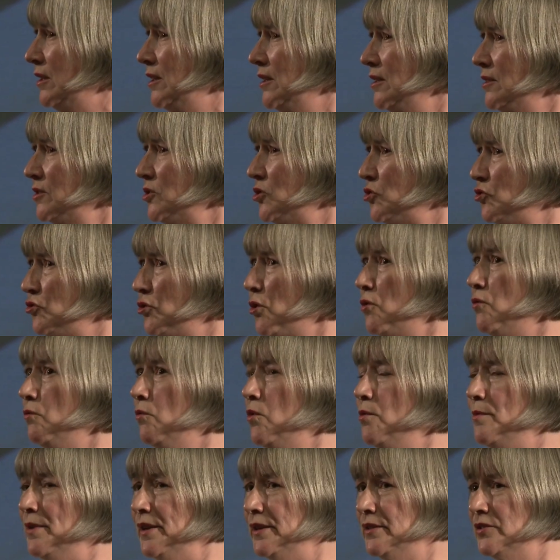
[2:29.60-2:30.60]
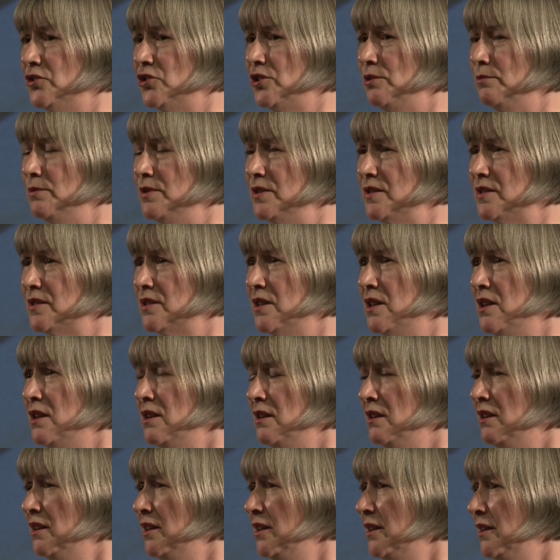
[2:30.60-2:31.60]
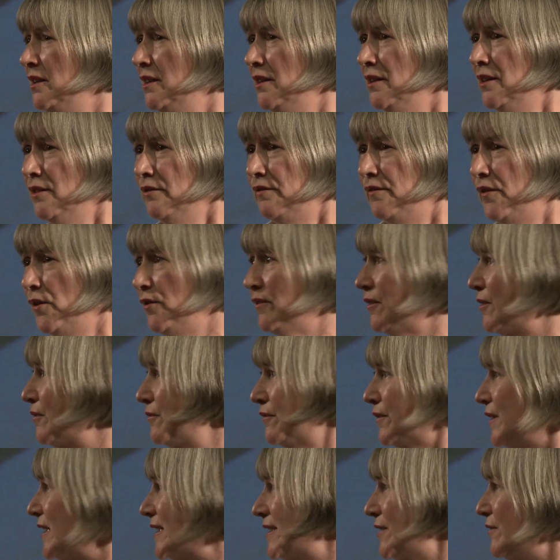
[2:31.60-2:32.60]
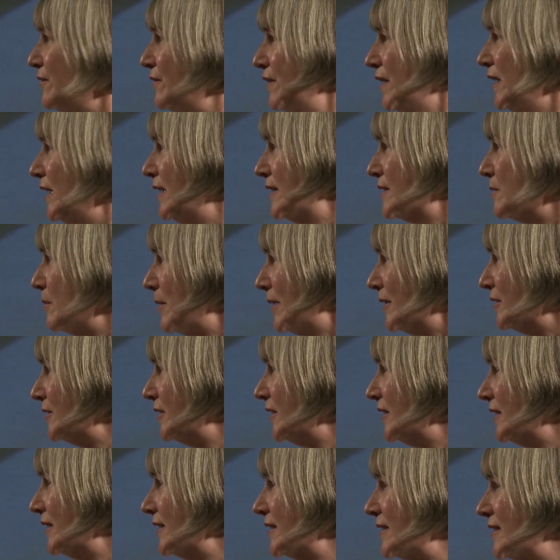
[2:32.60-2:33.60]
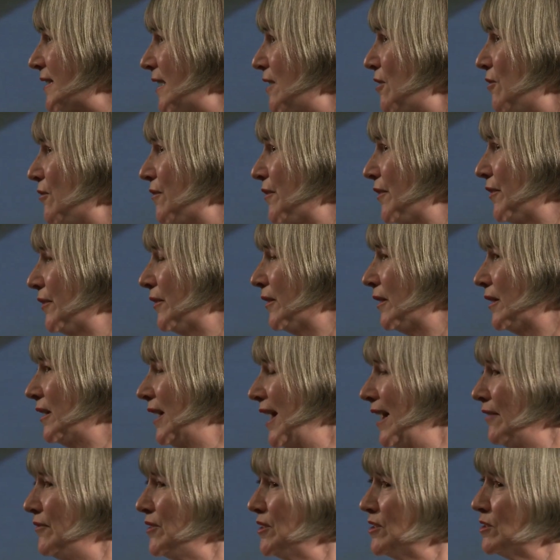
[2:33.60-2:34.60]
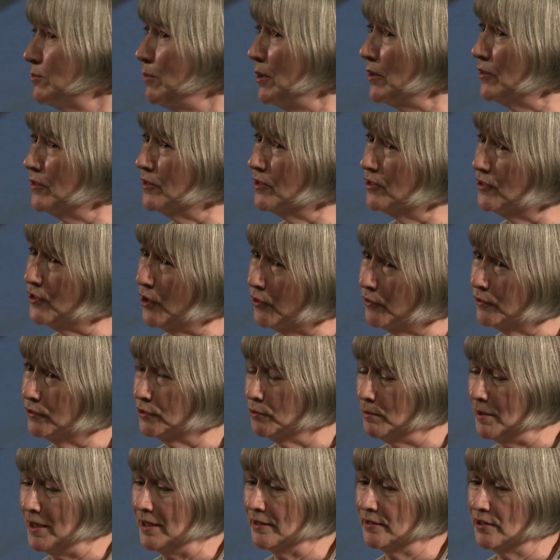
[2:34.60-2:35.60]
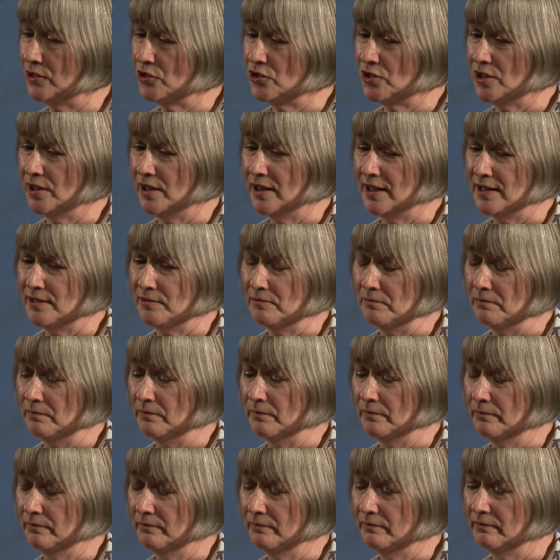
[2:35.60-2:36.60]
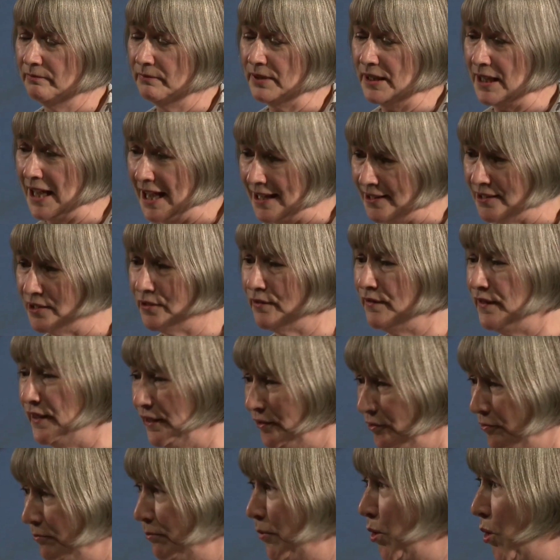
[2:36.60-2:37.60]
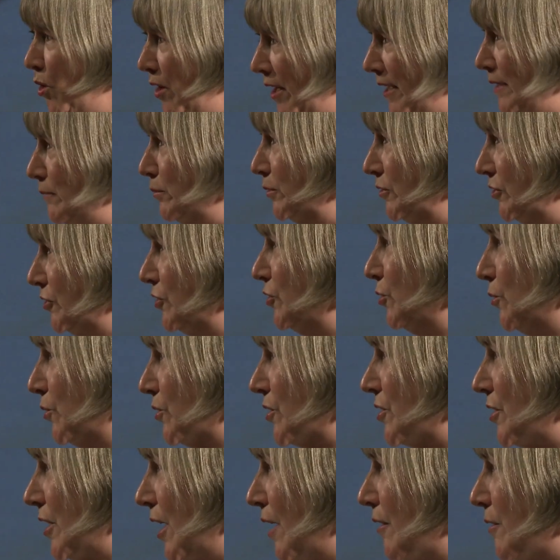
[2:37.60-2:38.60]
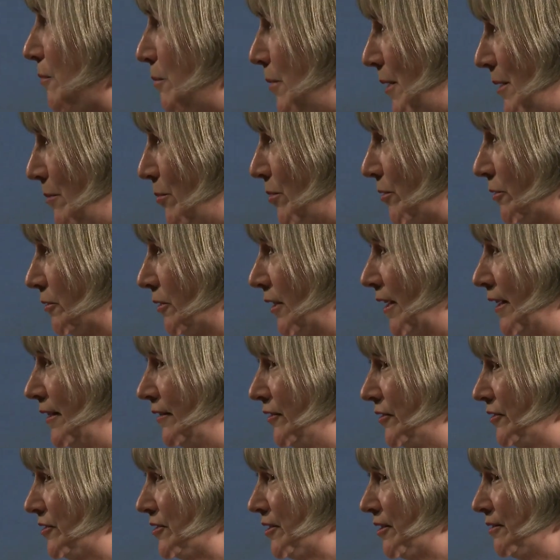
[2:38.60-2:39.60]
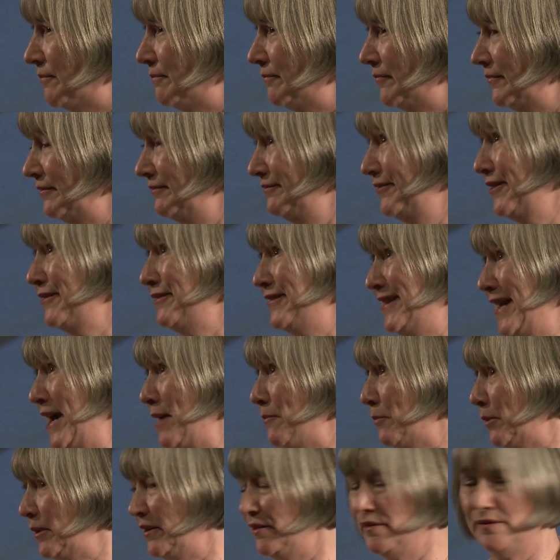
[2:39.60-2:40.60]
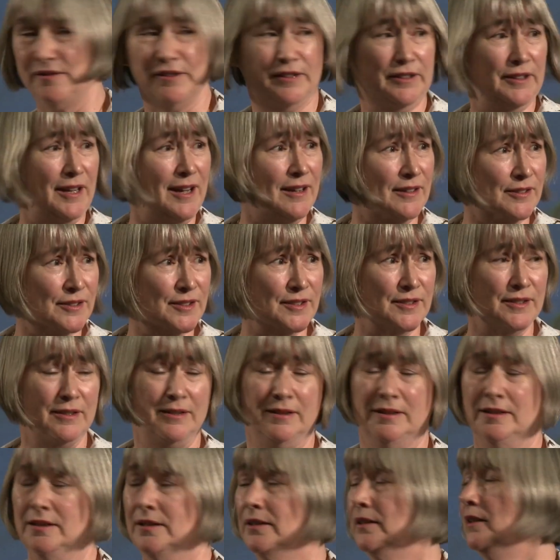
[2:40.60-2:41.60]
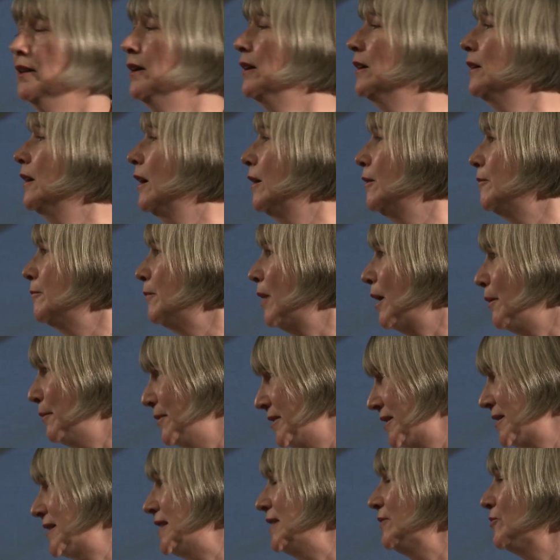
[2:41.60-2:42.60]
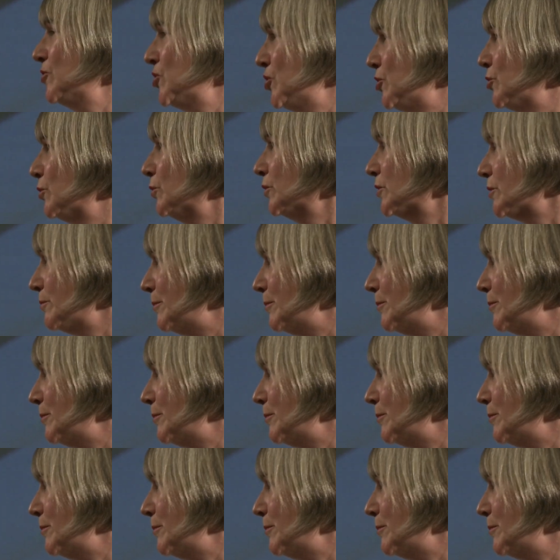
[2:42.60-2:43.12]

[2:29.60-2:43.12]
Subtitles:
strong woman, and she was full of conflicted feelings about it herself. And having spoken to Donald about it, she then began to feel more able to talk to other people, and very happily for us, I went to see her and she talked to